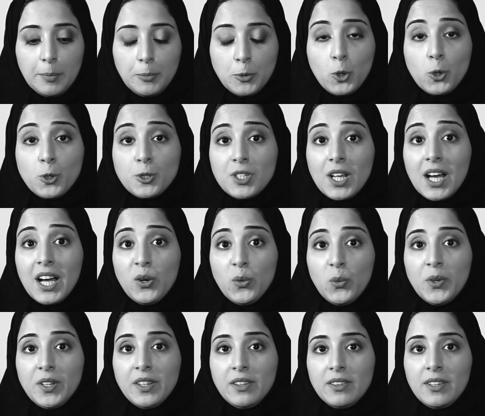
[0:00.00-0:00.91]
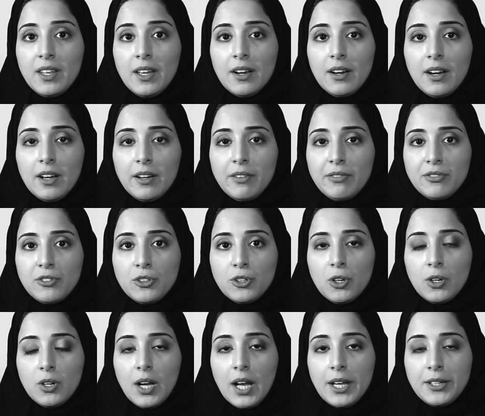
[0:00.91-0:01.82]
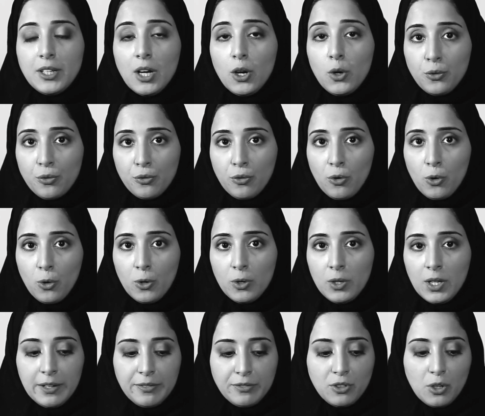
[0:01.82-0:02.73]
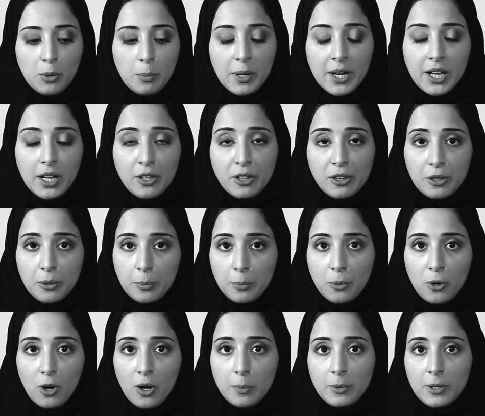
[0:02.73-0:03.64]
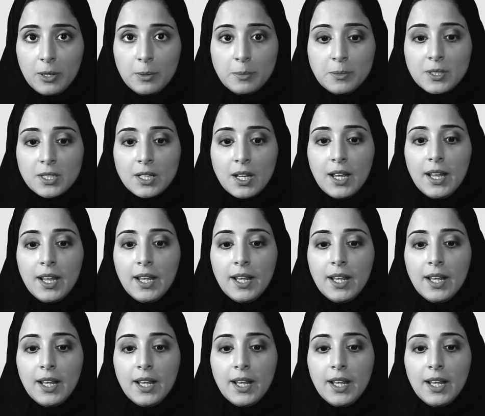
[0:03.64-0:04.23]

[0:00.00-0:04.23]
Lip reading: because I went there after a downfall, after my health problems,